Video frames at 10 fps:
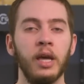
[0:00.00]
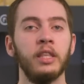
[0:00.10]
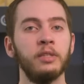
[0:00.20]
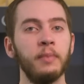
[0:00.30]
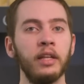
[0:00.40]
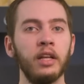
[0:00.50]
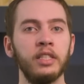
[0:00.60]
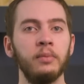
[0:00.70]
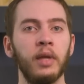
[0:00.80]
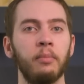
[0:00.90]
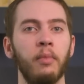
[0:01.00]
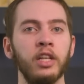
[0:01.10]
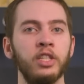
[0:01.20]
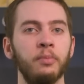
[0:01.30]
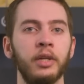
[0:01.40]
This may not seem like
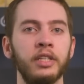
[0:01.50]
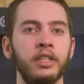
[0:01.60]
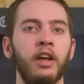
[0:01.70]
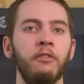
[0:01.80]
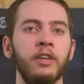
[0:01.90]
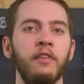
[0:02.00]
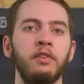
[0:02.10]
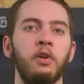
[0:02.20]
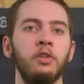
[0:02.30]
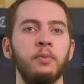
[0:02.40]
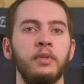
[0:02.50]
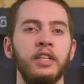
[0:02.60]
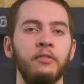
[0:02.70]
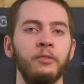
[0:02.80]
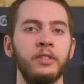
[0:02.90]
much, but it's enough to have a noticeable
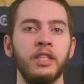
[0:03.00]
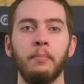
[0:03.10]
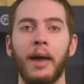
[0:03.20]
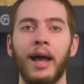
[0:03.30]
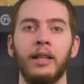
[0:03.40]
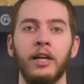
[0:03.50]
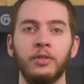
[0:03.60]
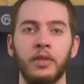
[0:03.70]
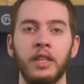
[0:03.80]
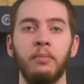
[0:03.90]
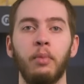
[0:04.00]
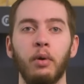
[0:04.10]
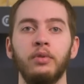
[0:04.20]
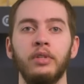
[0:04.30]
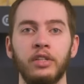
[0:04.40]
difference in the backlash within the
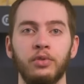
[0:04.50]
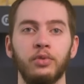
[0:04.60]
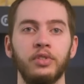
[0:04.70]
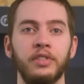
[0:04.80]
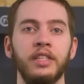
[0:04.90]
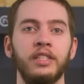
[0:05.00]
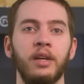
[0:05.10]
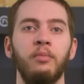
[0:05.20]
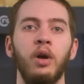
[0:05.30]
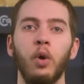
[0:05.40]
Bowden extrusion system,